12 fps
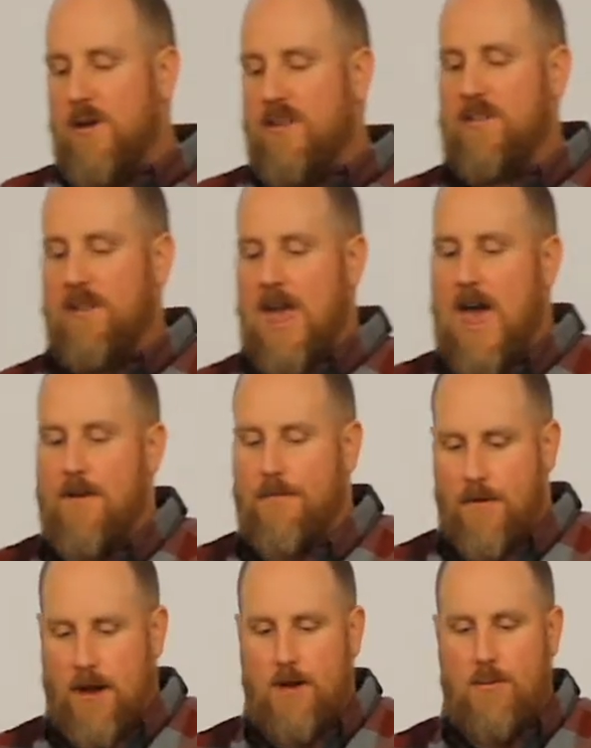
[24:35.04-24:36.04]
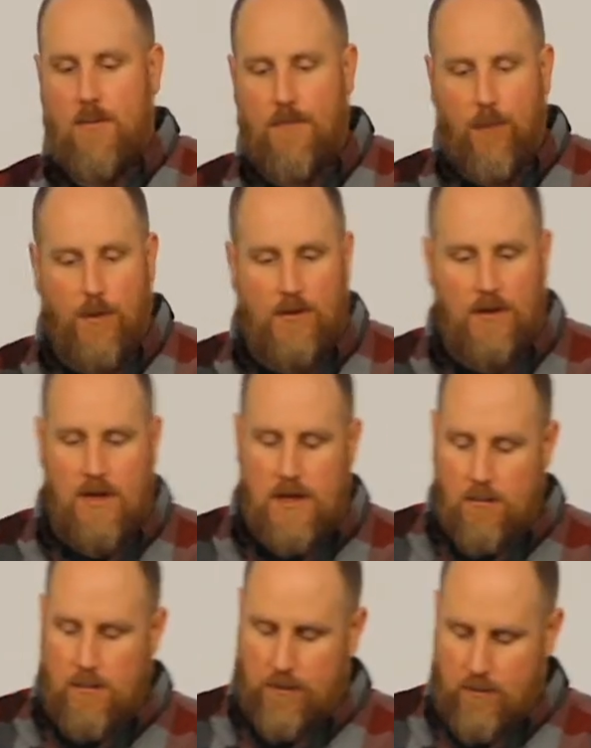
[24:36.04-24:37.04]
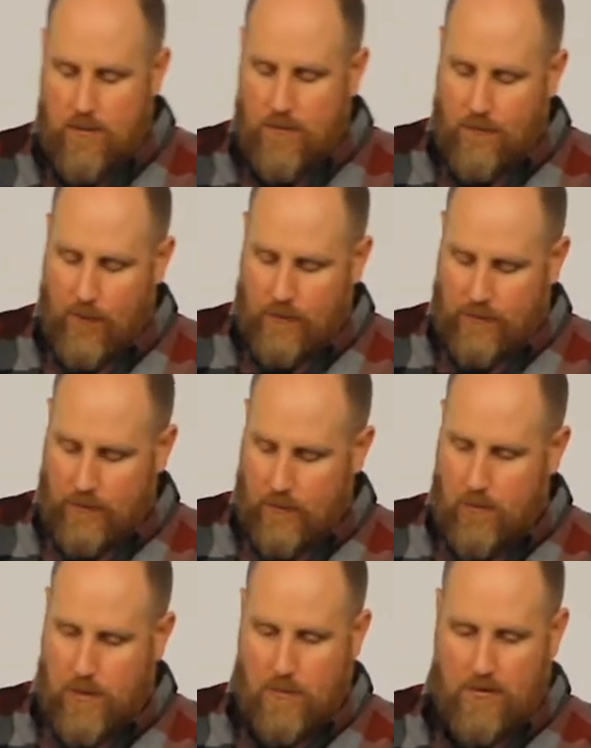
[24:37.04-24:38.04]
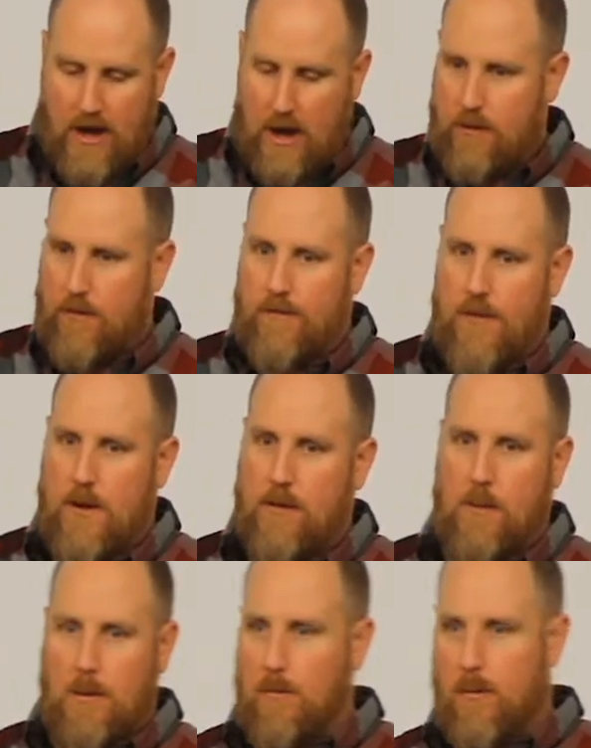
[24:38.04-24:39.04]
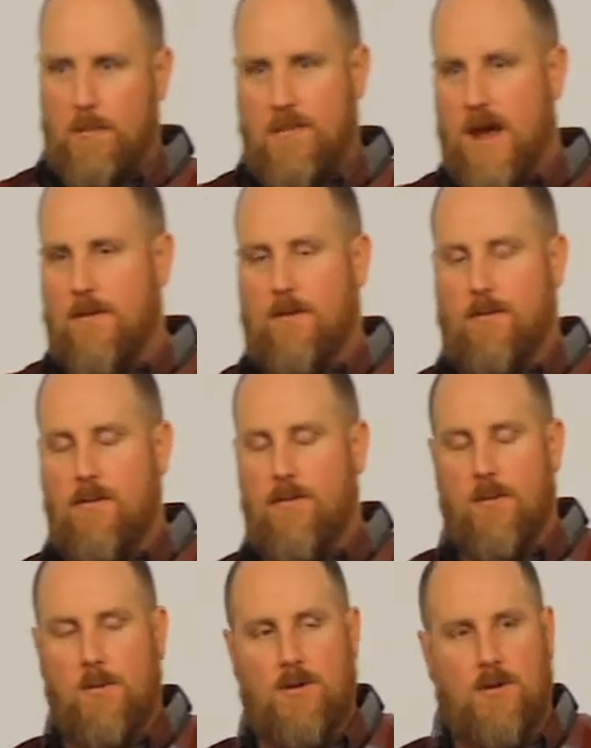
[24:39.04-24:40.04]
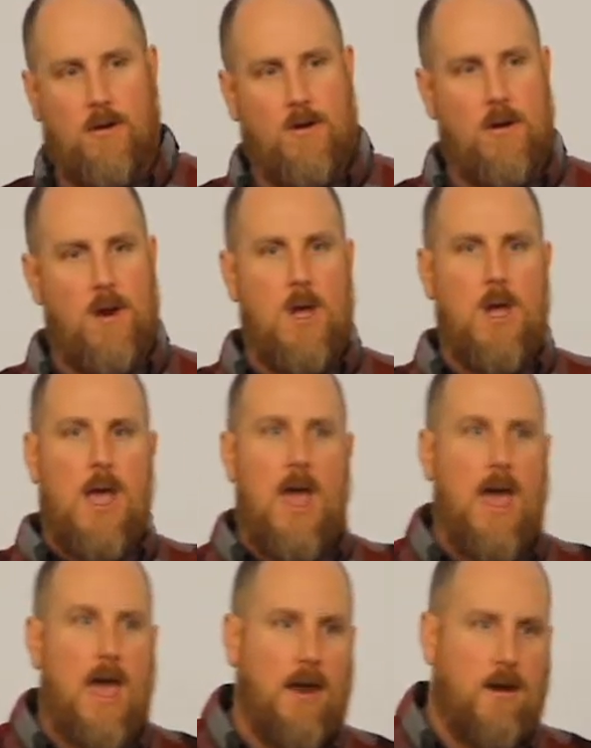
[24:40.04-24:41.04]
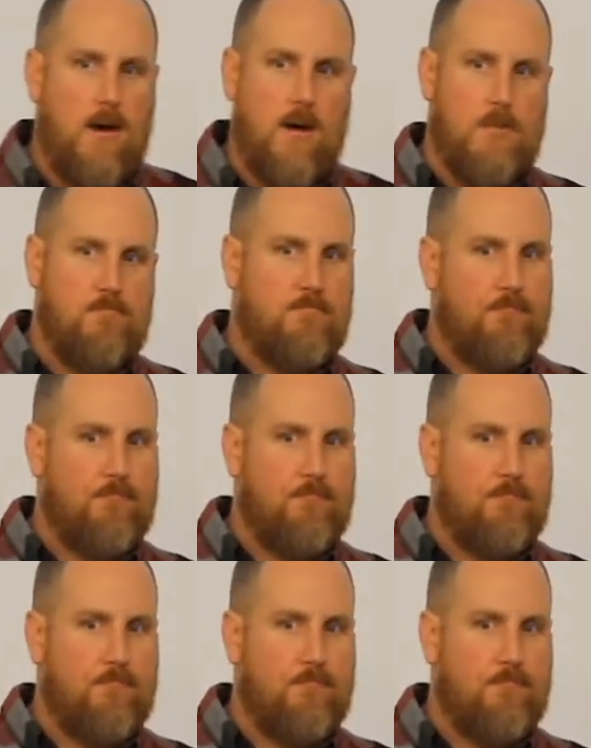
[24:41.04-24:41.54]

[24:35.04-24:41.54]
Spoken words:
recently had a friend who, unfortunately, he went through a divorce too. We were childhood friends. We grew up down the street from each other, and I